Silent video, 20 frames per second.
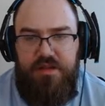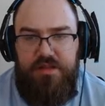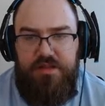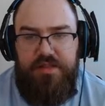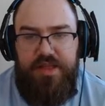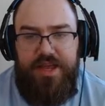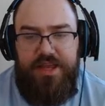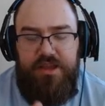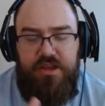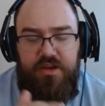
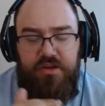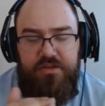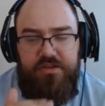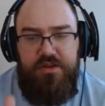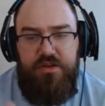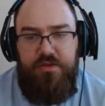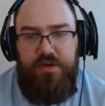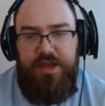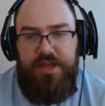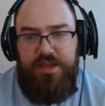Like you're
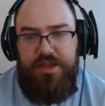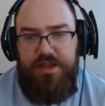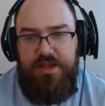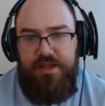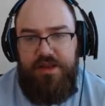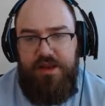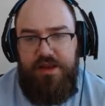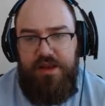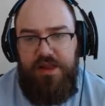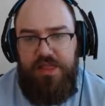doing
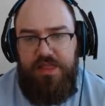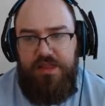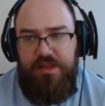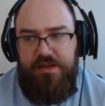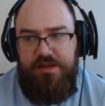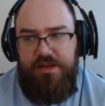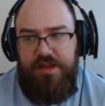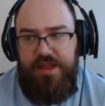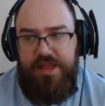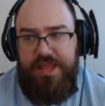
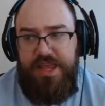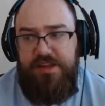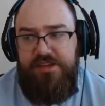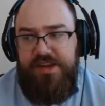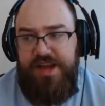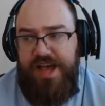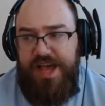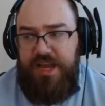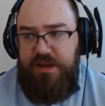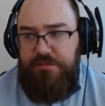
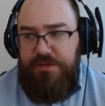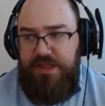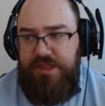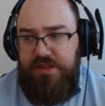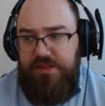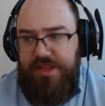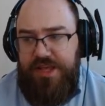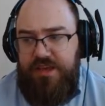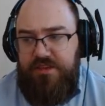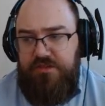each item in
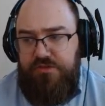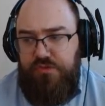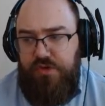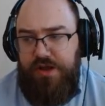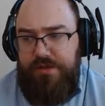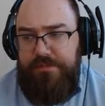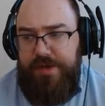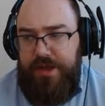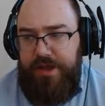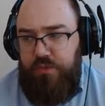the list
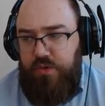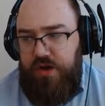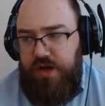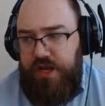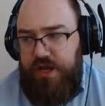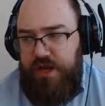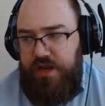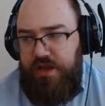one by one.